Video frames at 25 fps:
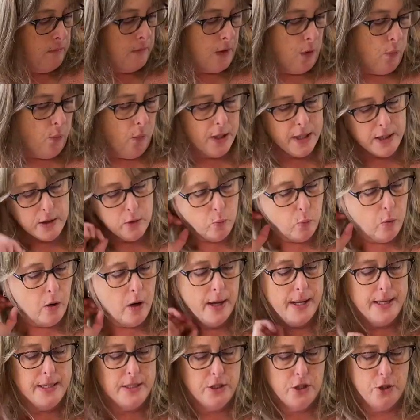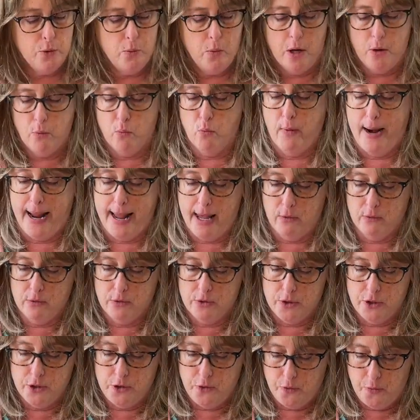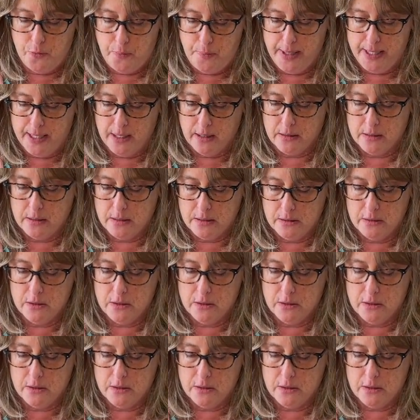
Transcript: what you want is you want round toothpicks.